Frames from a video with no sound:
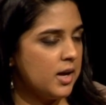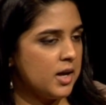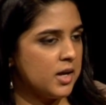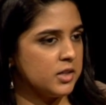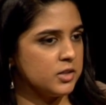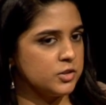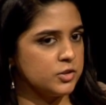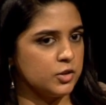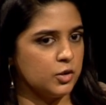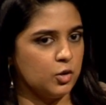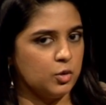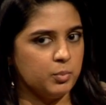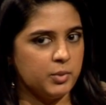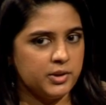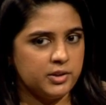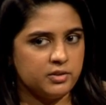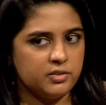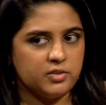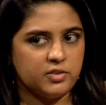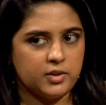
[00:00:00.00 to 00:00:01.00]
and so
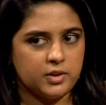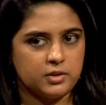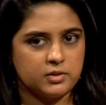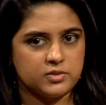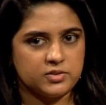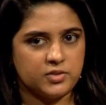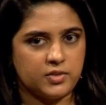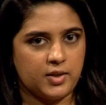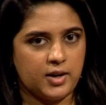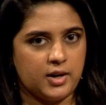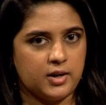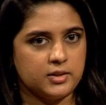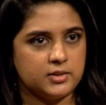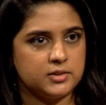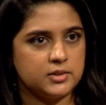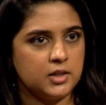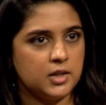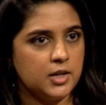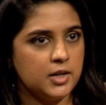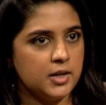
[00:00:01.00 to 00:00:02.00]
many of the things
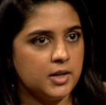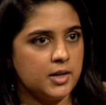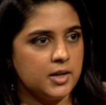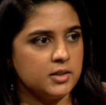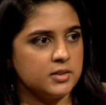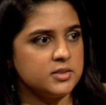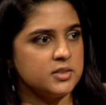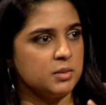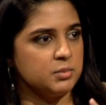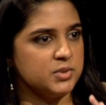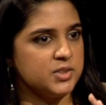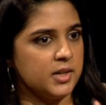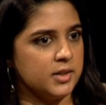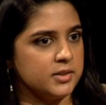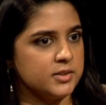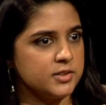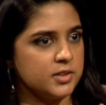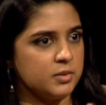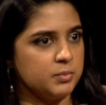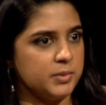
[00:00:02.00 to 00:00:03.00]
that in some
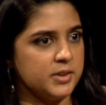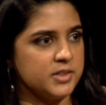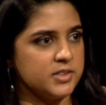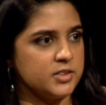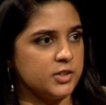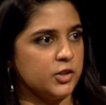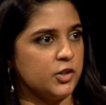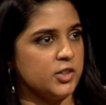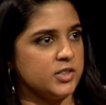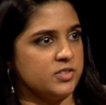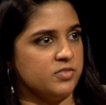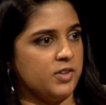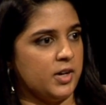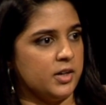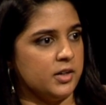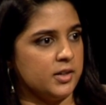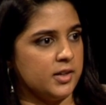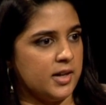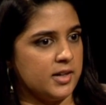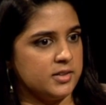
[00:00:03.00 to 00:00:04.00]
sense can be considered
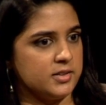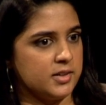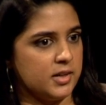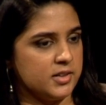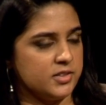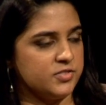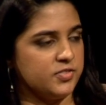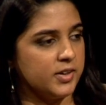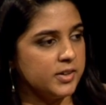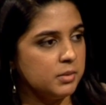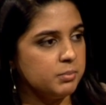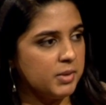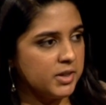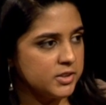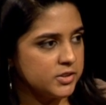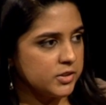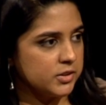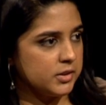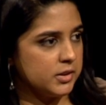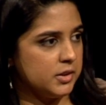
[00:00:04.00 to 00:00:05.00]
as
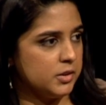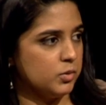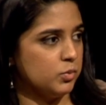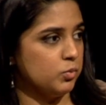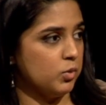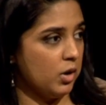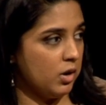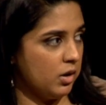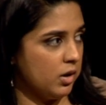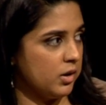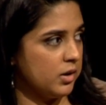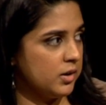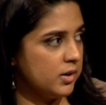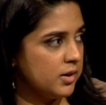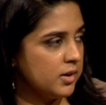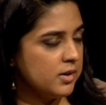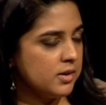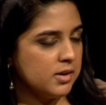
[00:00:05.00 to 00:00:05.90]
fundamentally wrong,